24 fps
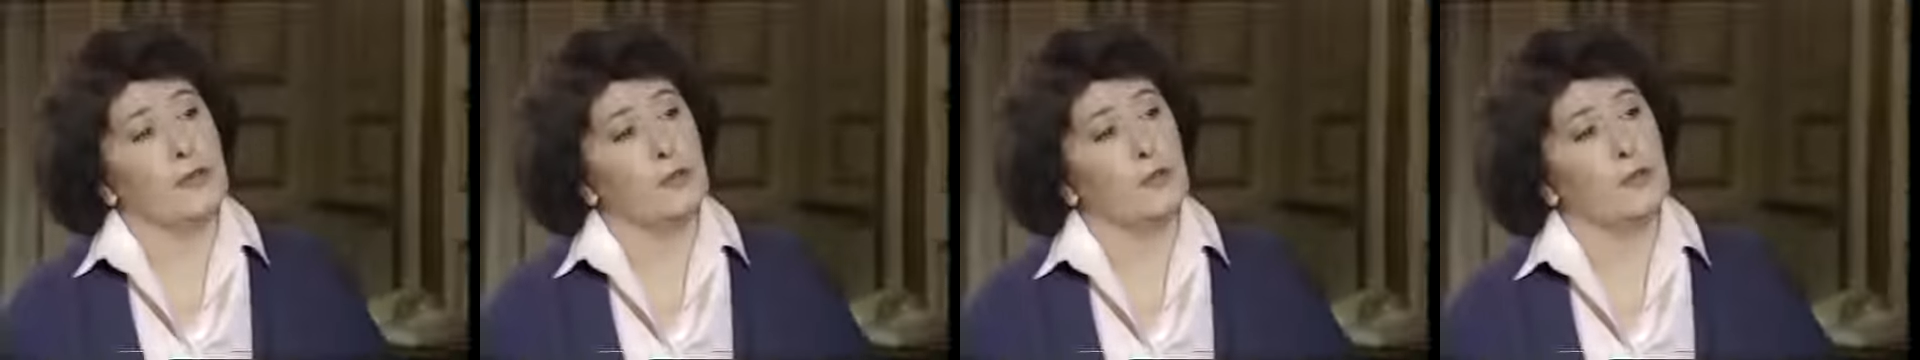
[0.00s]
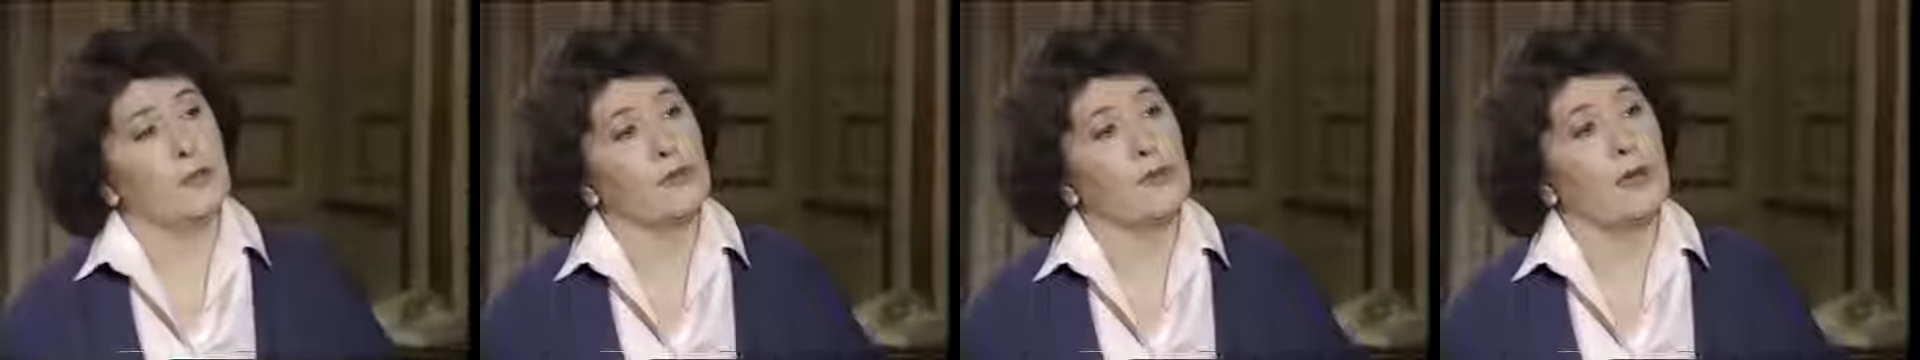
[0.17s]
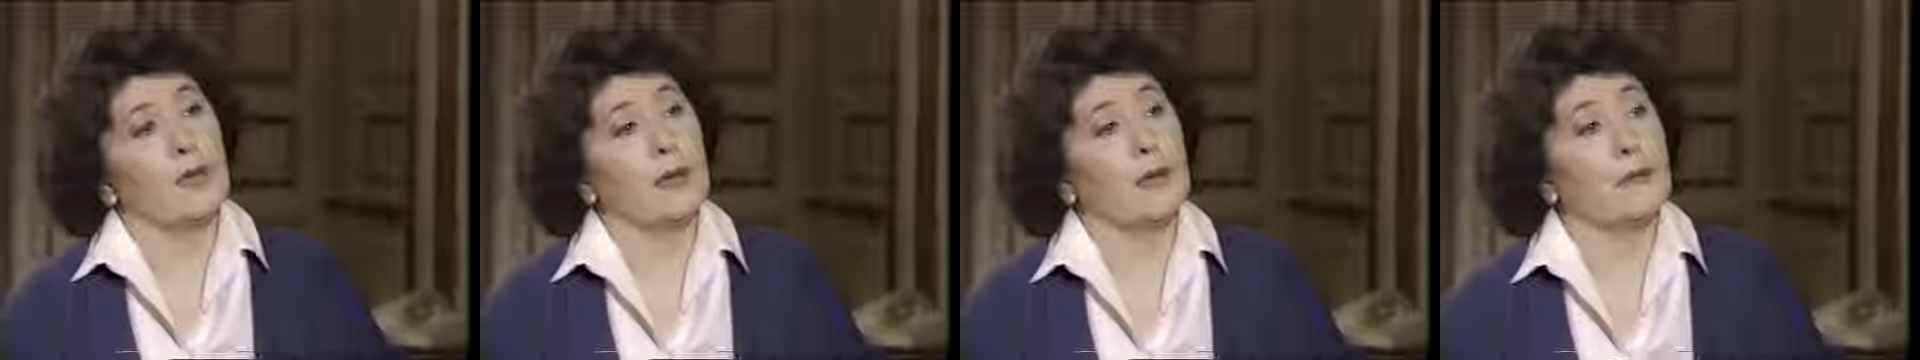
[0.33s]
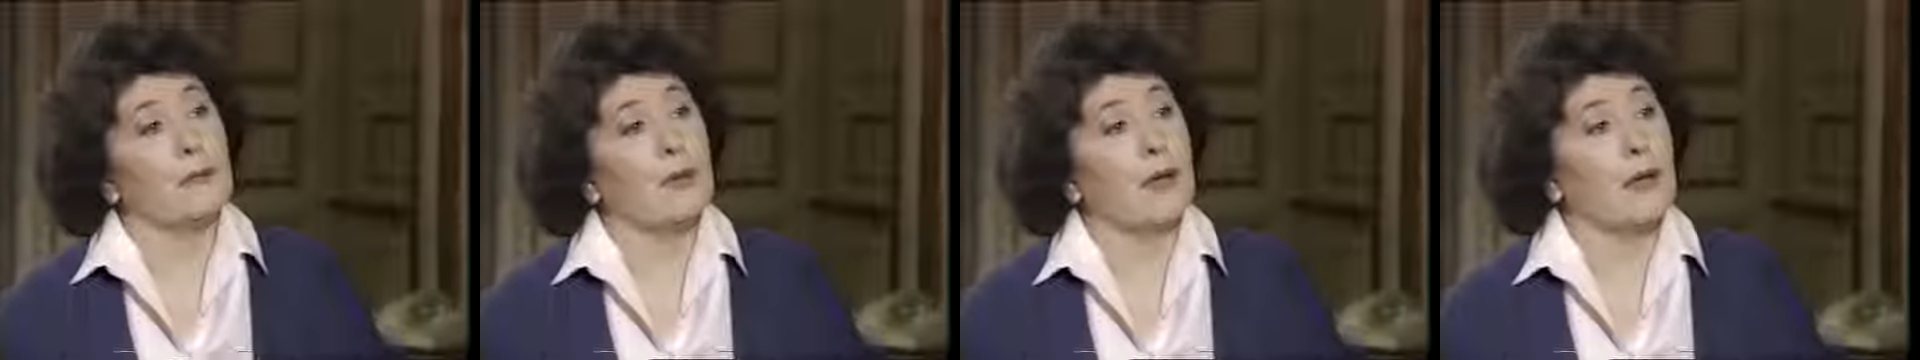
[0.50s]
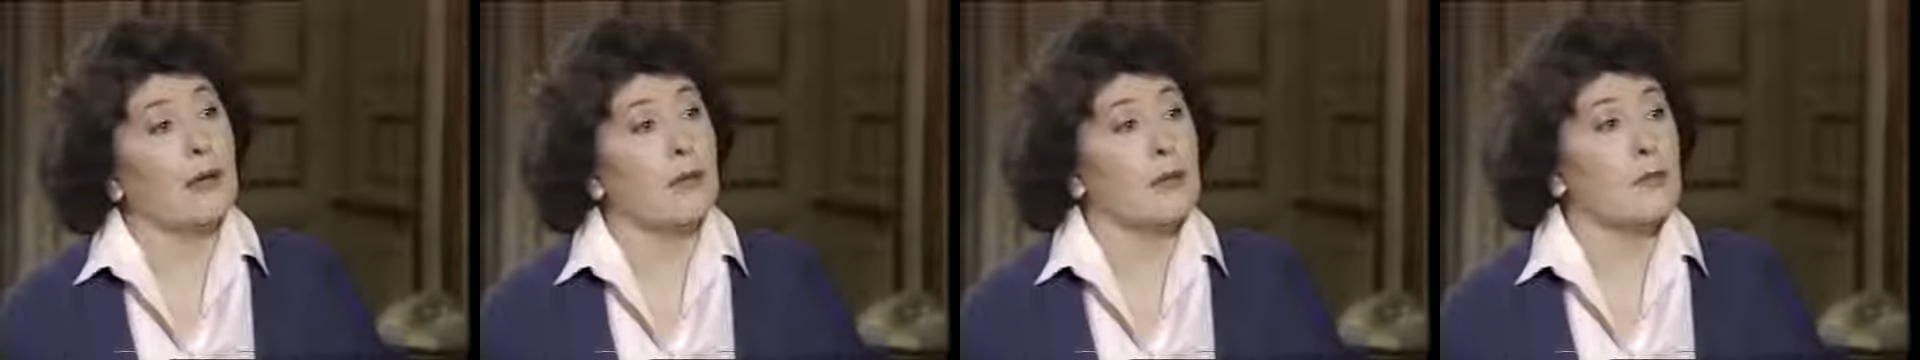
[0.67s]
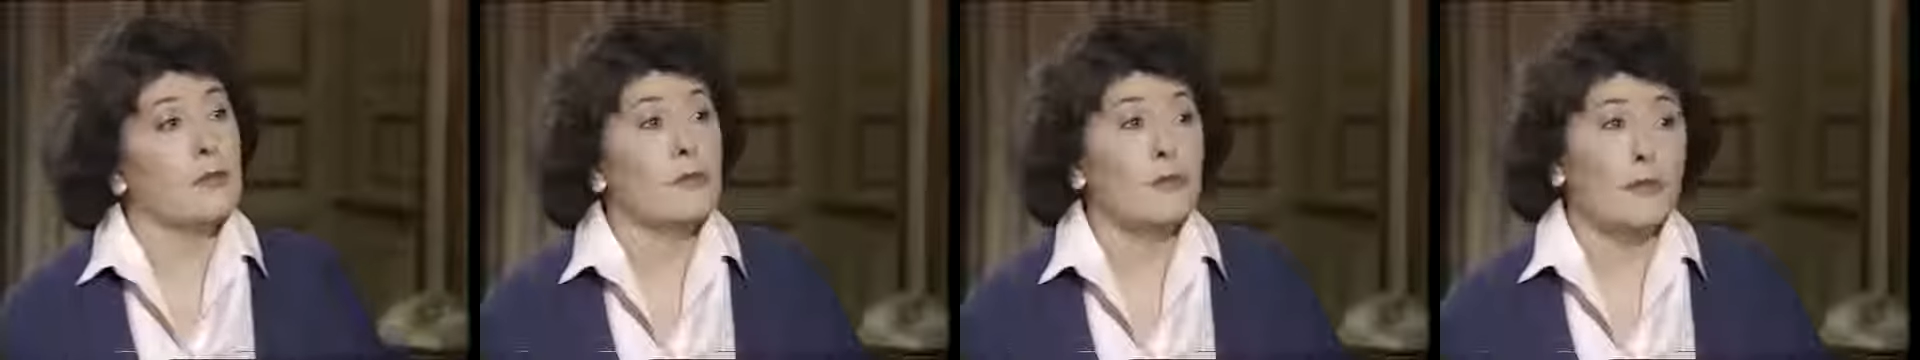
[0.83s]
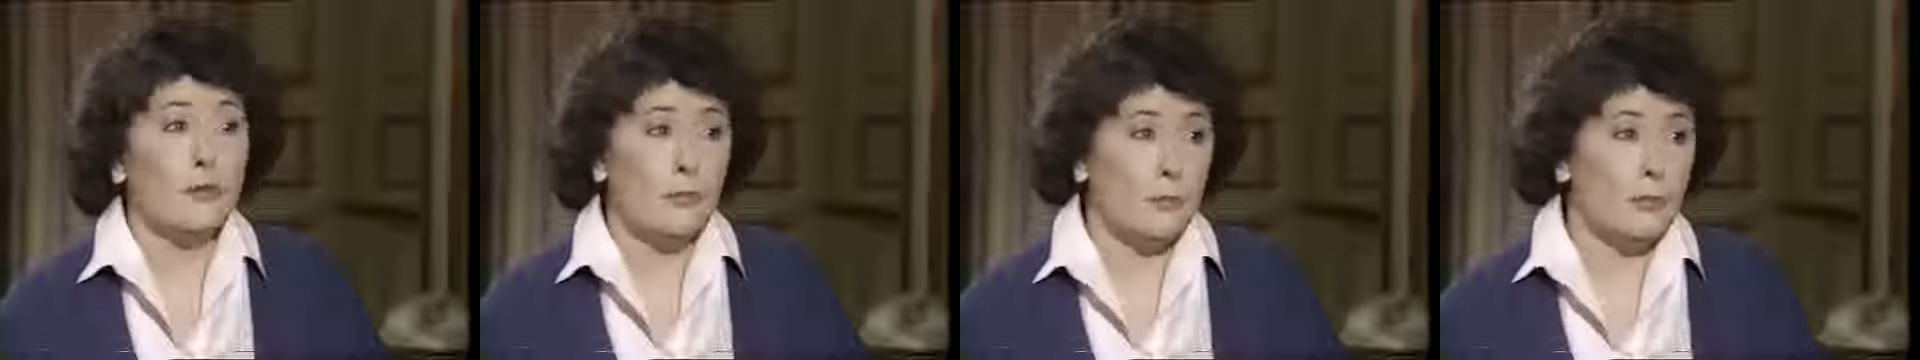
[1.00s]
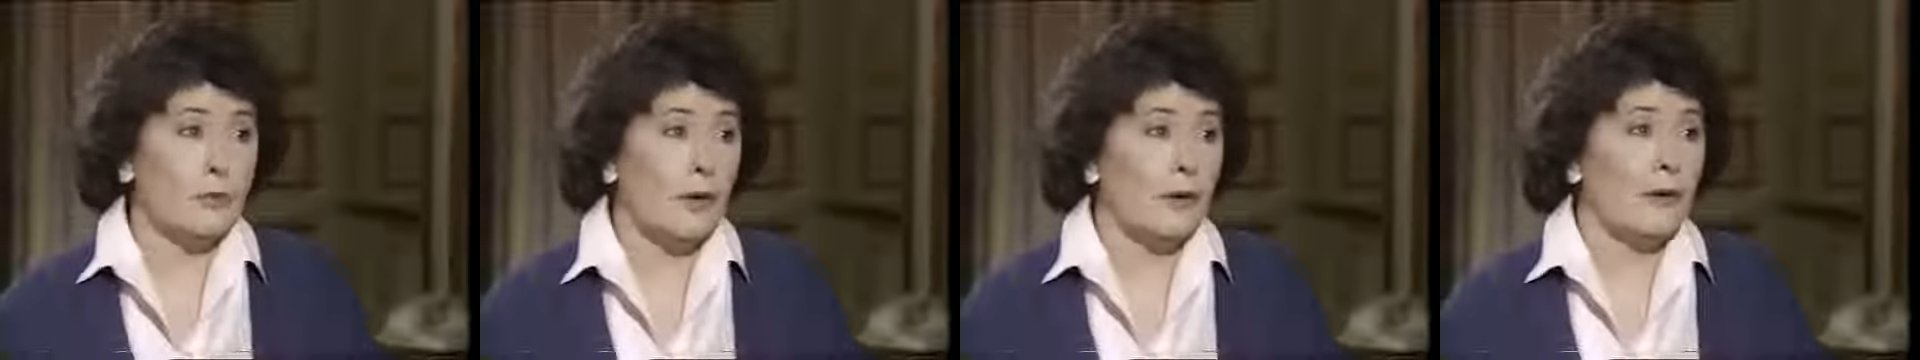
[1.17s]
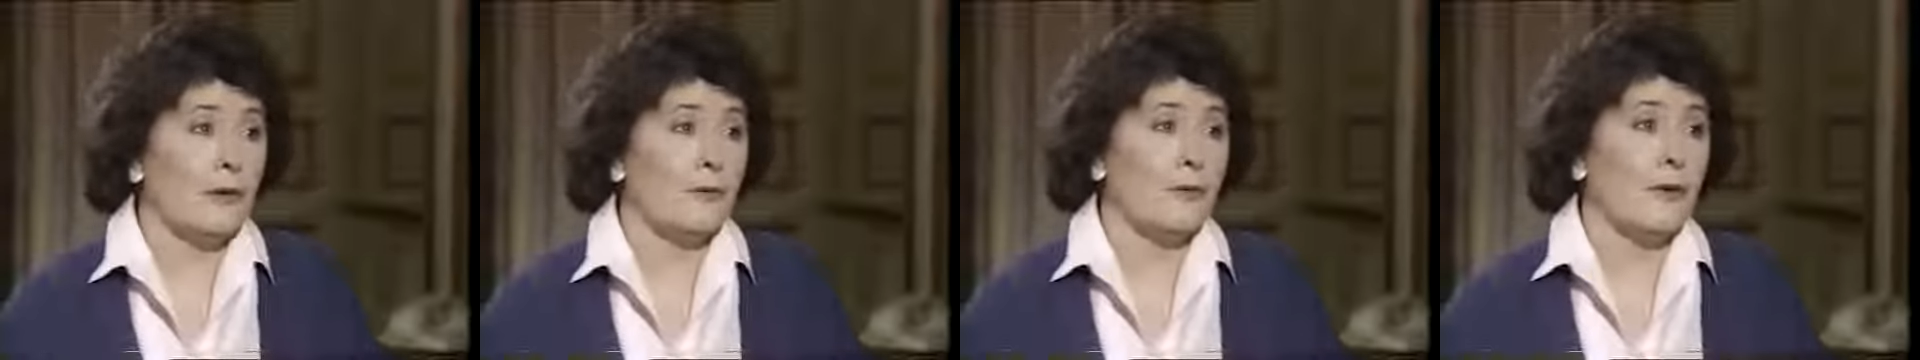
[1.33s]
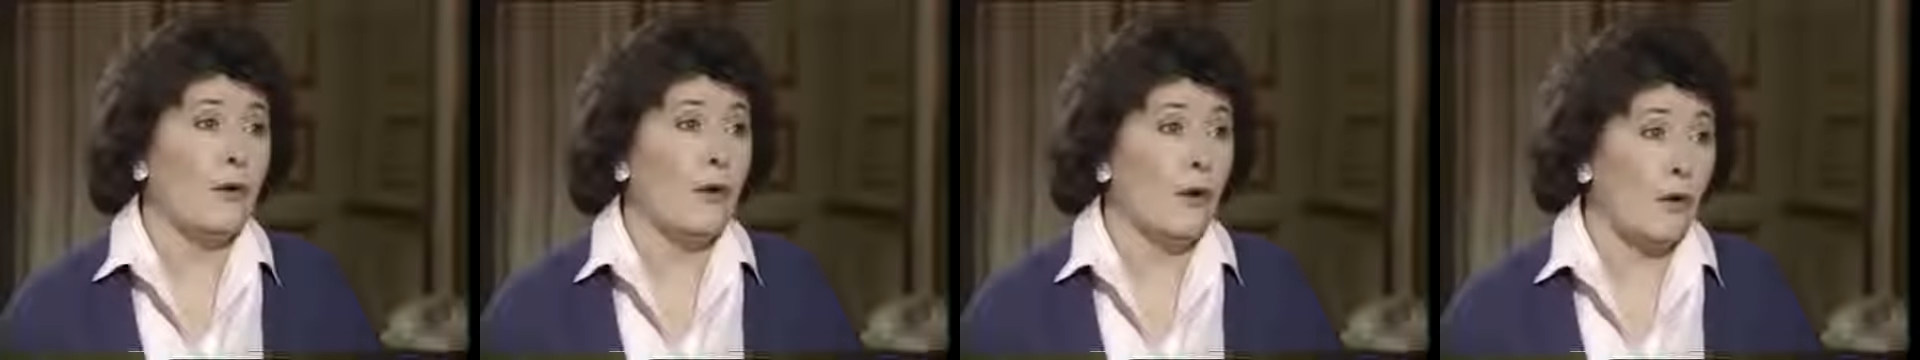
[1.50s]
which I assume you have